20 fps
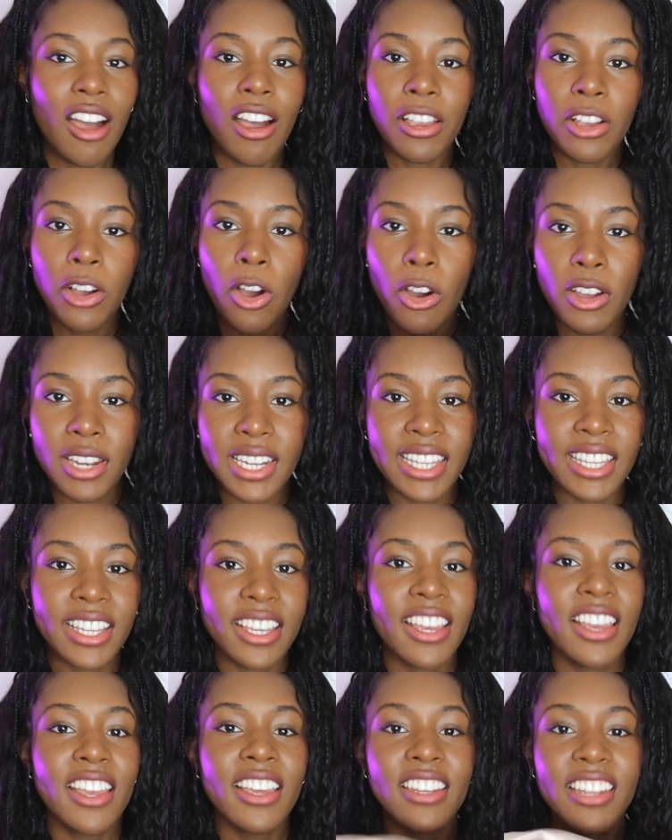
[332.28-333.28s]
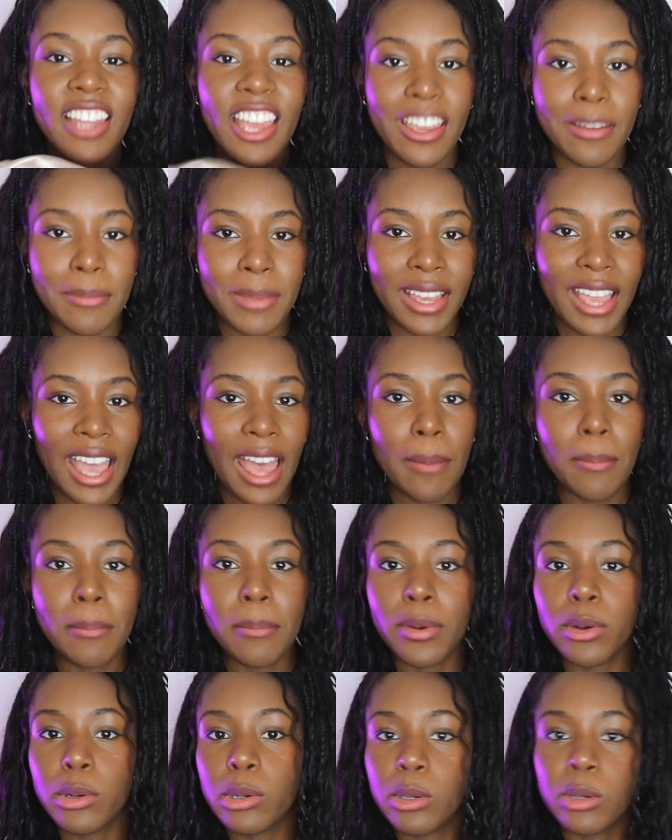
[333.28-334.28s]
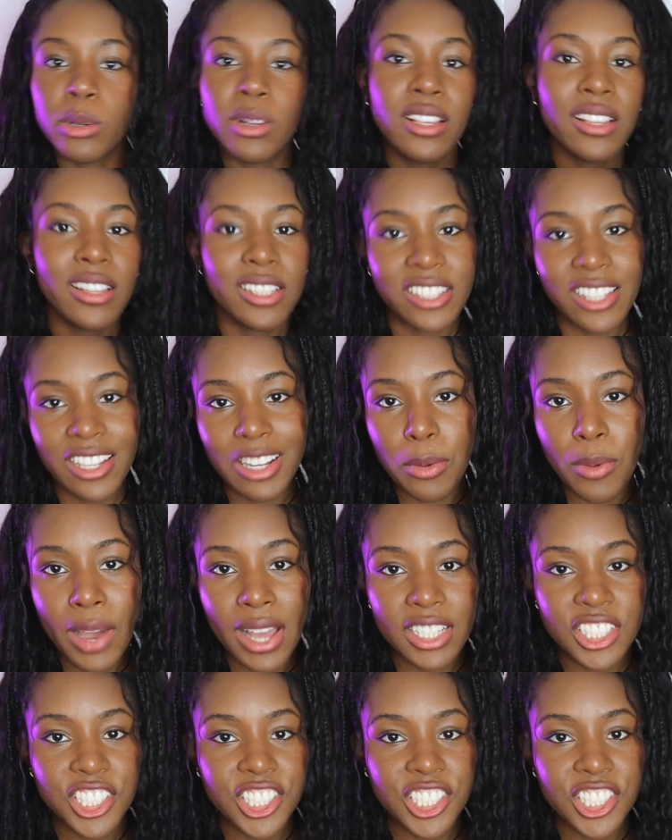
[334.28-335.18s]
iconic Naomi Campbell silhouette